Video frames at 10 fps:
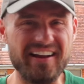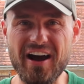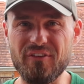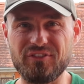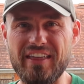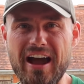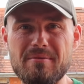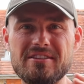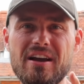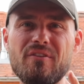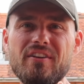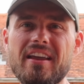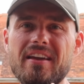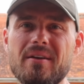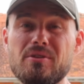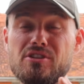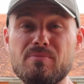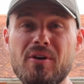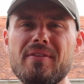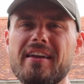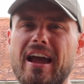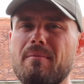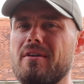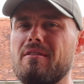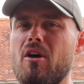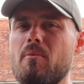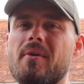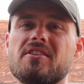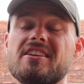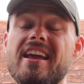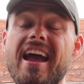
then after that, myself and Ian, which is behind the camera at the moment, we're actually